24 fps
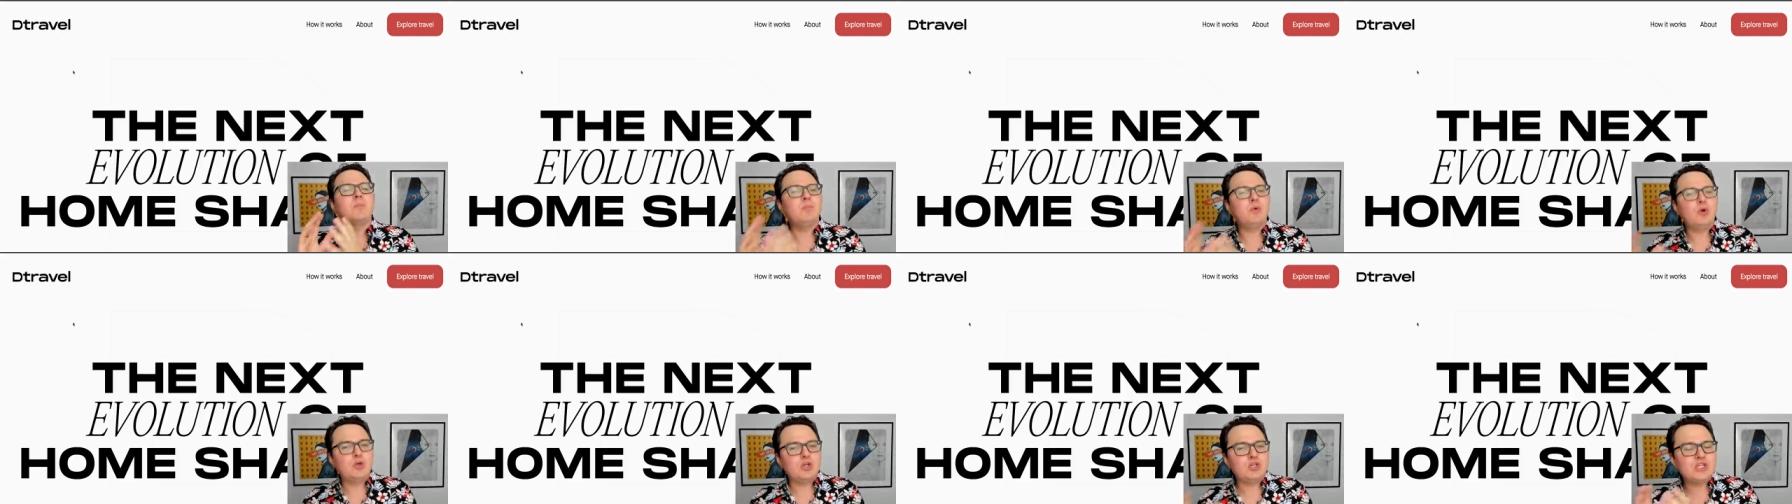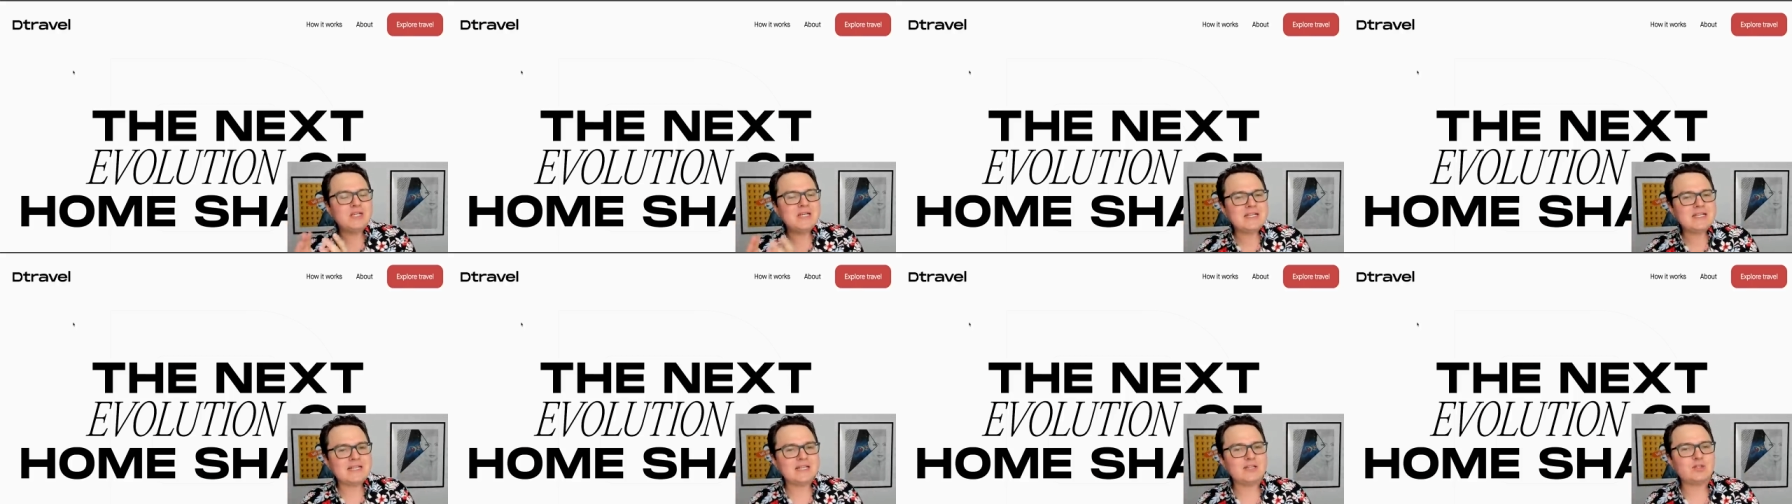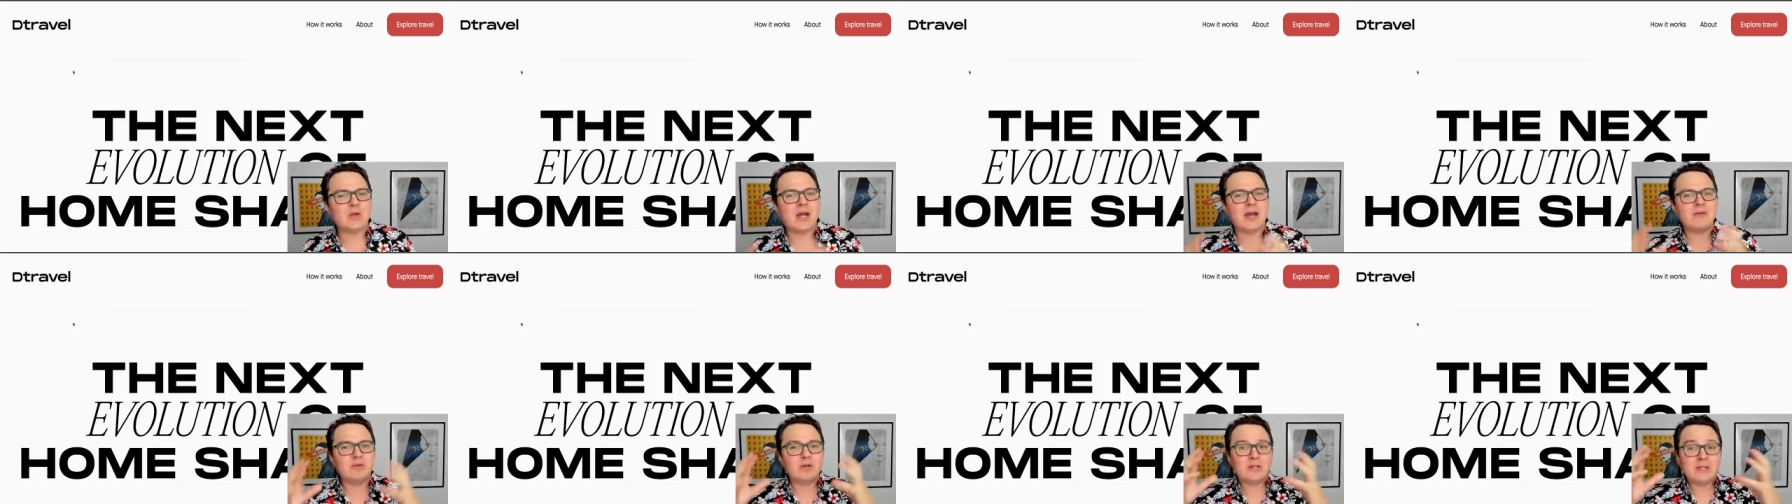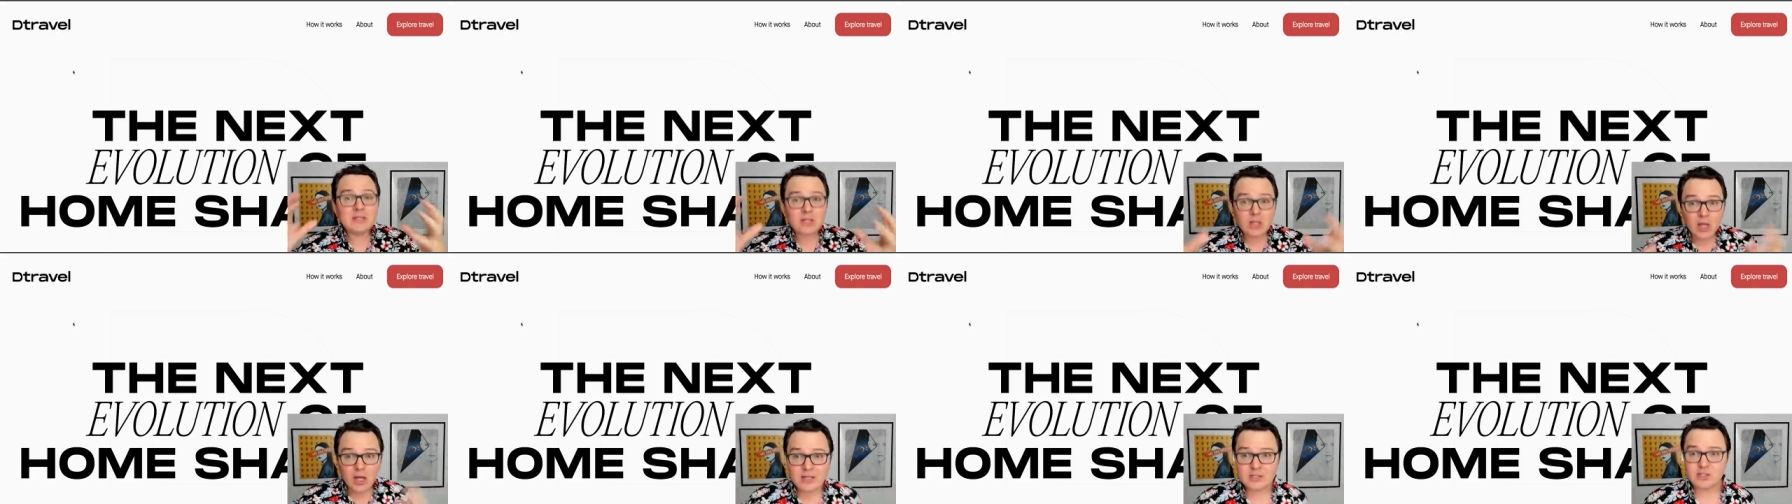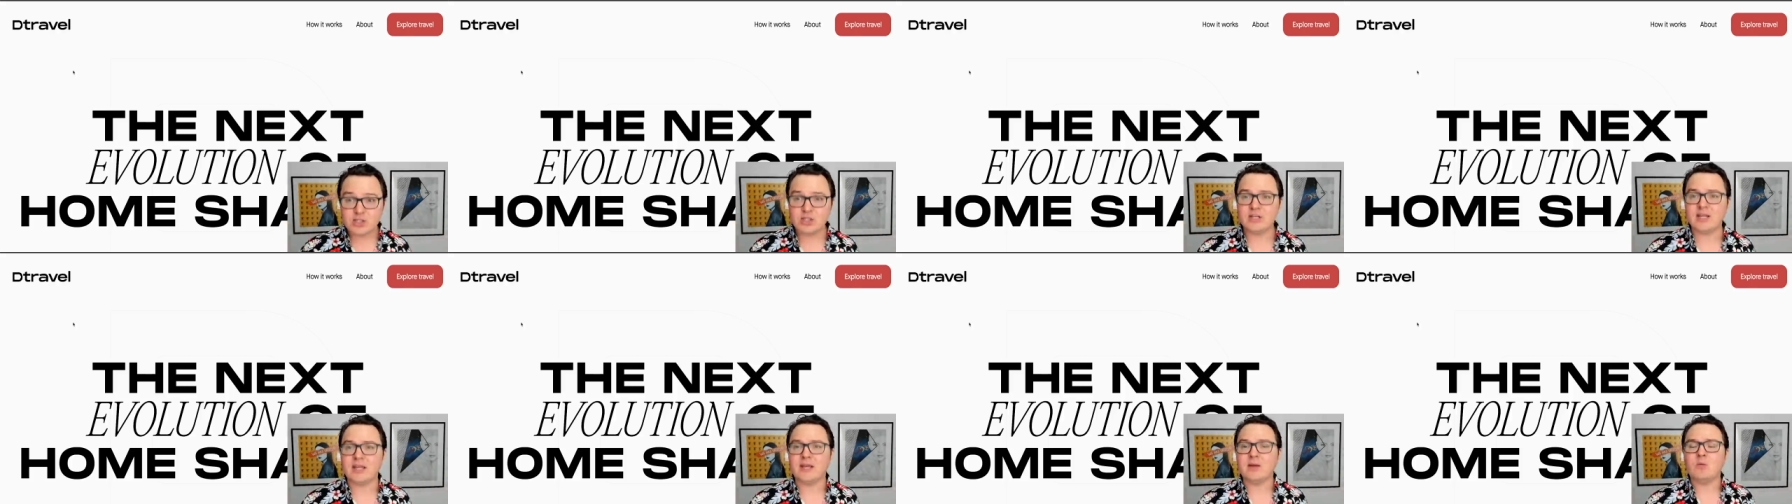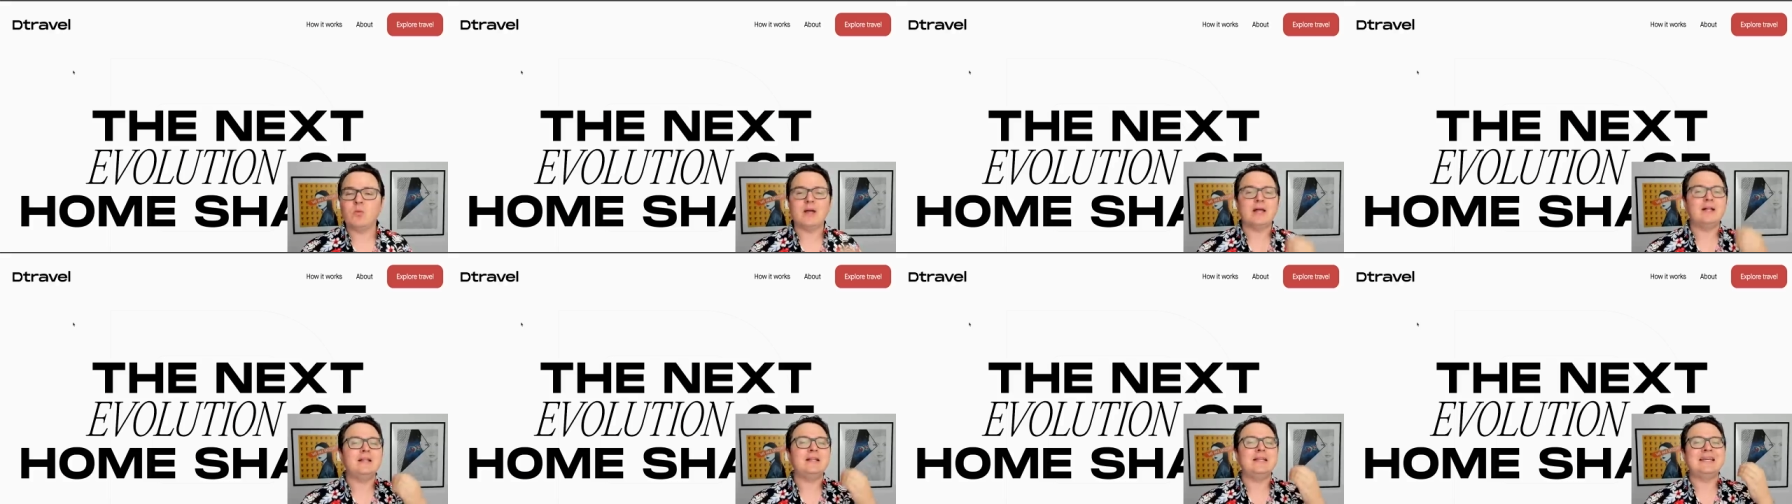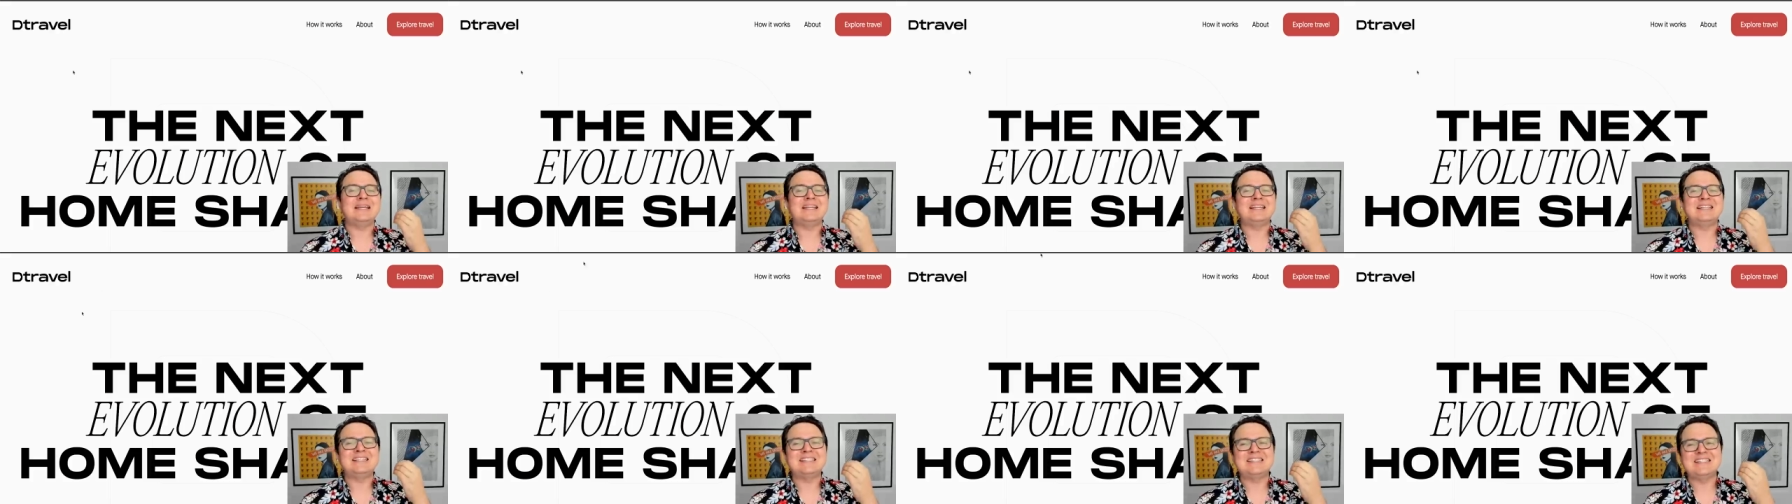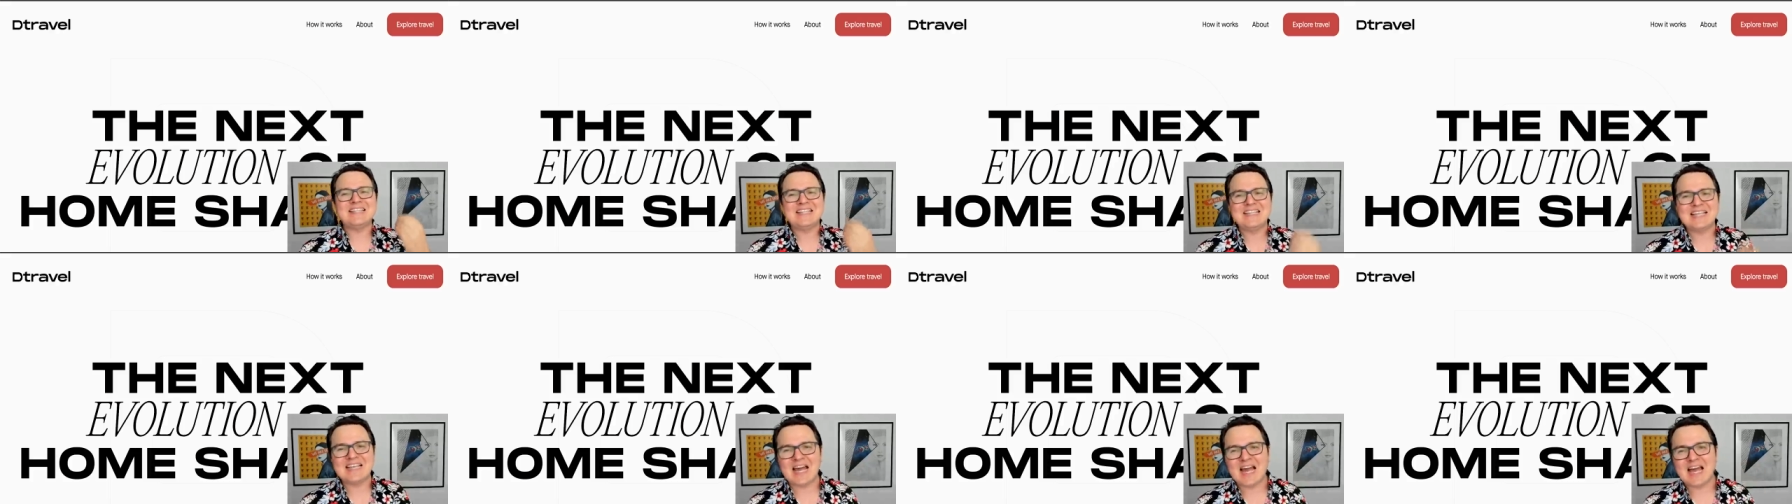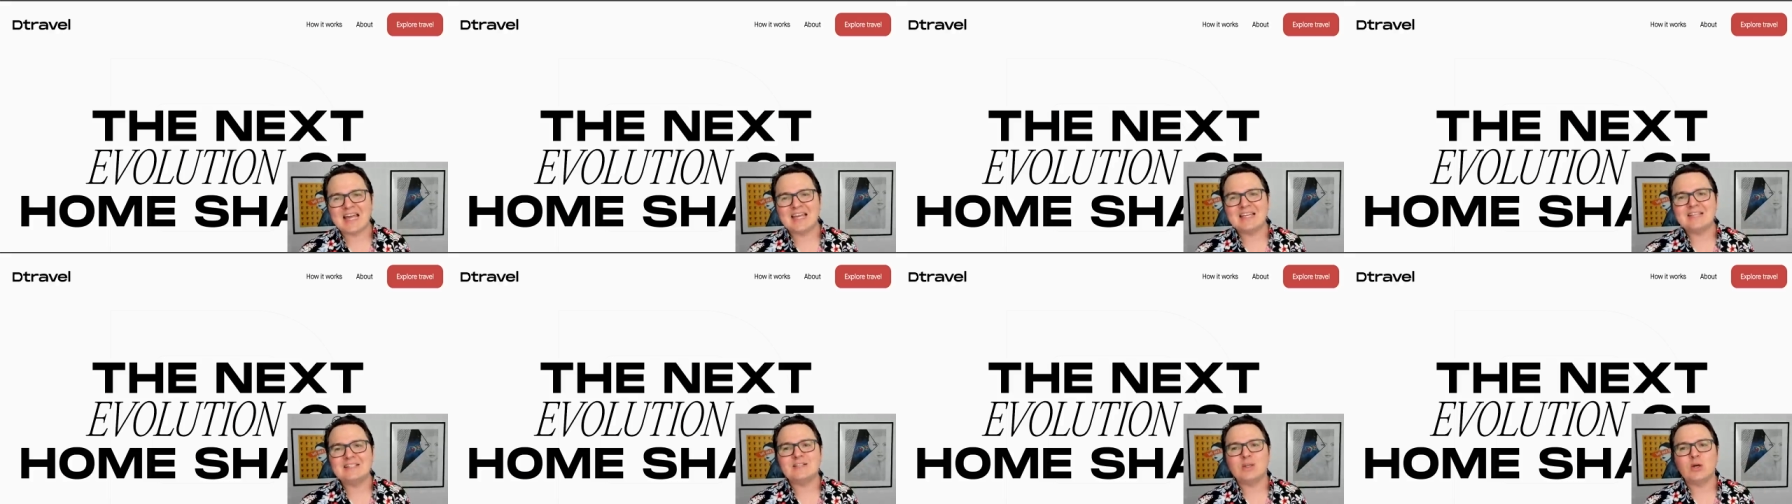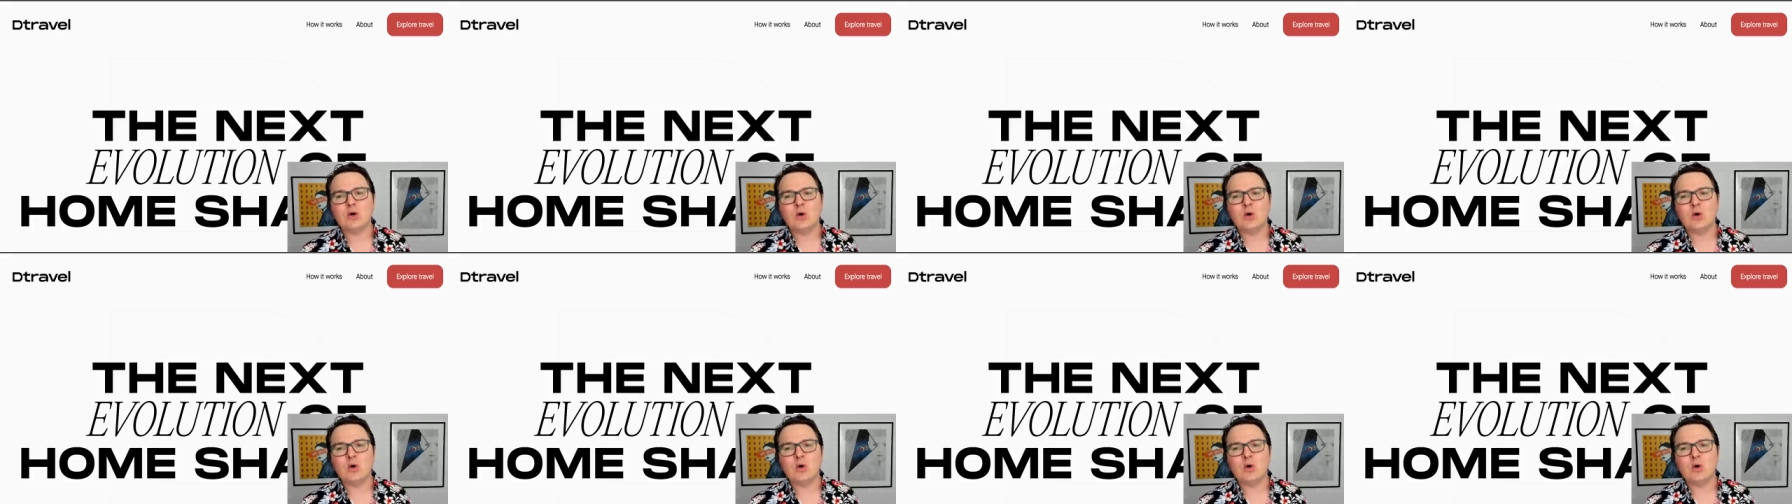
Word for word: pushing DTravel and launching it. Well, it is the guys